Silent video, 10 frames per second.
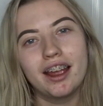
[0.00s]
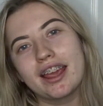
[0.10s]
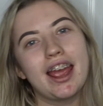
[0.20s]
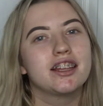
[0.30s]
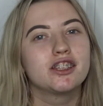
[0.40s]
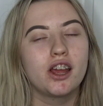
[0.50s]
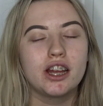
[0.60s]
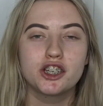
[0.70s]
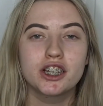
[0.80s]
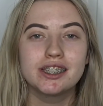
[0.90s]
Okay, so
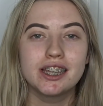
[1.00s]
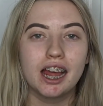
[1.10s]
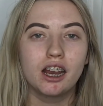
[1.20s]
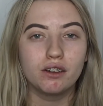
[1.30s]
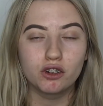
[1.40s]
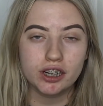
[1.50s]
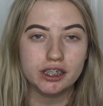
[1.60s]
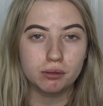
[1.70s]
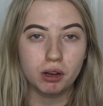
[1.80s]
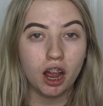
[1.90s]
as you can tell, I've already
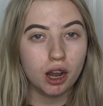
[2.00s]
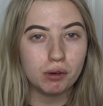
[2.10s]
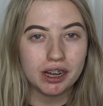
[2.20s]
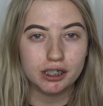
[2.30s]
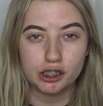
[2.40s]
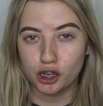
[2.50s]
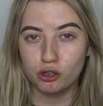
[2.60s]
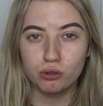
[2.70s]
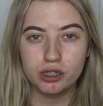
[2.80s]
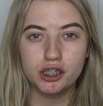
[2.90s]
done my eyebrows as I
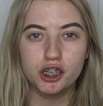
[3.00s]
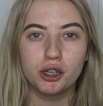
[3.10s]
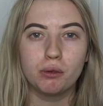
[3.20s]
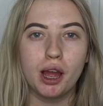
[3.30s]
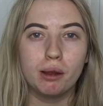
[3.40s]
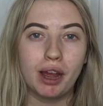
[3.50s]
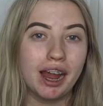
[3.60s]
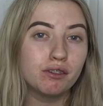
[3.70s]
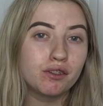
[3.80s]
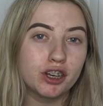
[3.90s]
always do. I
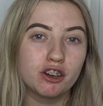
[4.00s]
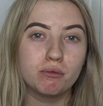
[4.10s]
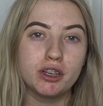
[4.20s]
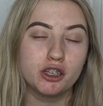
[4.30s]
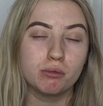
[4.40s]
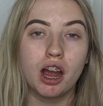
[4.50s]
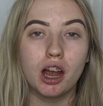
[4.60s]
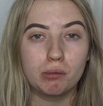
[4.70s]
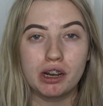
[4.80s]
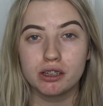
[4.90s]
have a video of me doing my
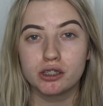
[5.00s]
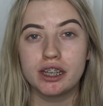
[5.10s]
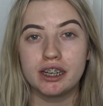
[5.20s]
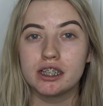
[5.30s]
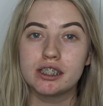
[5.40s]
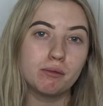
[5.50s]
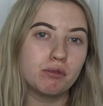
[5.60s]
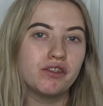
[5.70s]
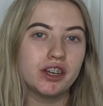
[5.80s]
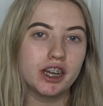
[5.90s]
eyebrows in a
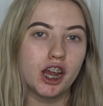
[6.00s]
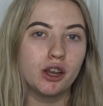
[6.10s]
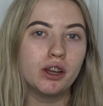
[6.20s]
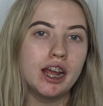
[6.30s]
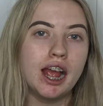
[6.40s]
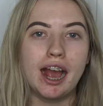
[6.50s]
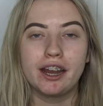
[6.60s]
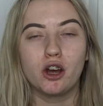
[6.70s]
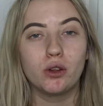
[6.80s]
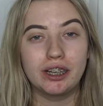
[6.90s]
separate video
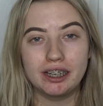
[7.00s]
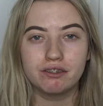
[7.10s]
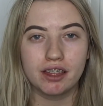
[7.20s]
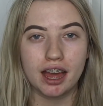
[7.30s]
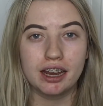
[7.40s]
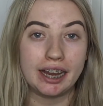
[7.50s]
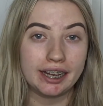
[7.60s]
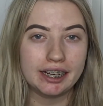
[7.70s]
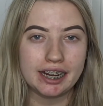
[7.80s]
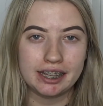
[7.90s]
and I'll leave that
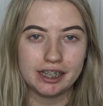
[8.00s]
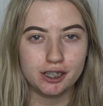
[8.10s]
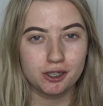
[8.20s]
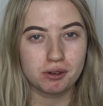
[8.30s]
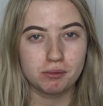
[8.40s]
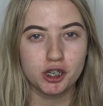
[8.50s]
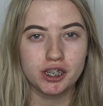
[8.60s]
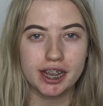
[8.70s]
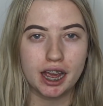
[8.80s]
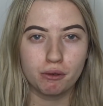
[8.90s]
link in the description
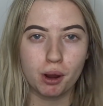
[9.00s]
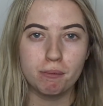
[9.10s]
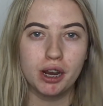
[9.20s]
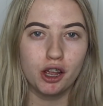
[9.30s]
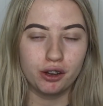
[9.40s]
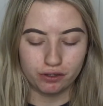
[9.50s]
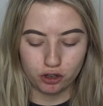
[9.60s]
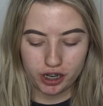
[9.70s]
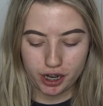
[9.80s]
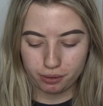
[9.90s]
down below
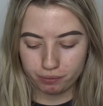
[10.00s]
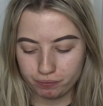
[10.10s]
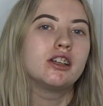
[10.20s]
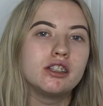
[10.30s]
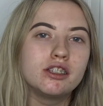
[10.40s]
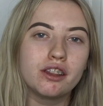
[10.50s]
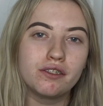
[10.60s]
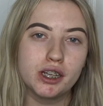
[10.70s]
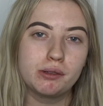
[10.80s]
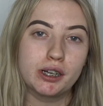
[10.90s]
for you. So the
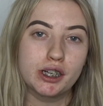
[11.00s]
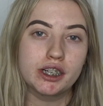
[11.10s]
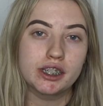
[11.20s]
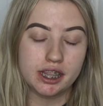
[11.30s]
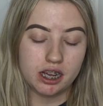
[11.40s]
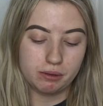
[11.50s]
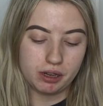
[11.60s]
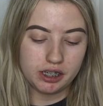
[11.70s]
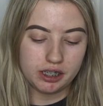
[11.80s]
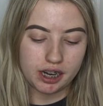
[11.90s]
first product that I'm
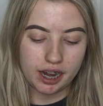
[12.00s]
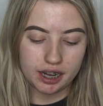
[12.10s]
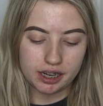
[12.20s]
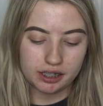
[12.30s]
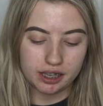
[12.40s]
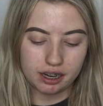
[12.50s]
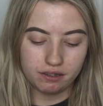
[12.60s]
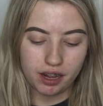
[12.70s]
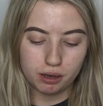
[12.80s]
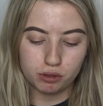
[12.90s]
going to take is the
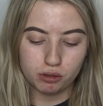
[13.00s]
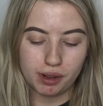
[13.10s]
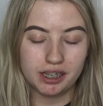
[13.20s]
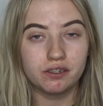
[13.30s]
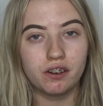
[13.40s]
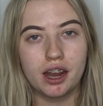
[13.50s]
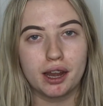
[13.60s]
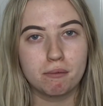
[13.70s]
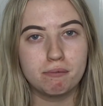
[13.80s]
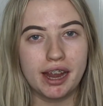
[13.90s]
Infallible
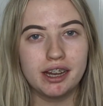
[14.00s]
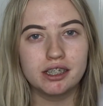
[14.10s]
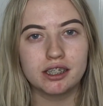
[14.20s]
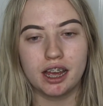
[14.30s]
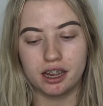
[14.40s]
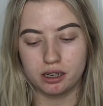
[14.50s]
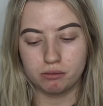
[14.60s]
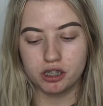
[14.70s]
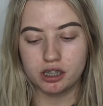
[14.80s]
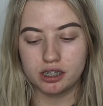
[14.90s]
Mattifying Base, and I'm
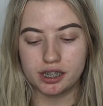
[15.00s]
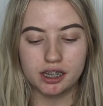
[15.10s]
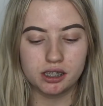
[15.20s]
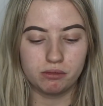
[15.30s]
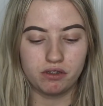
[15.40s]
just going to take some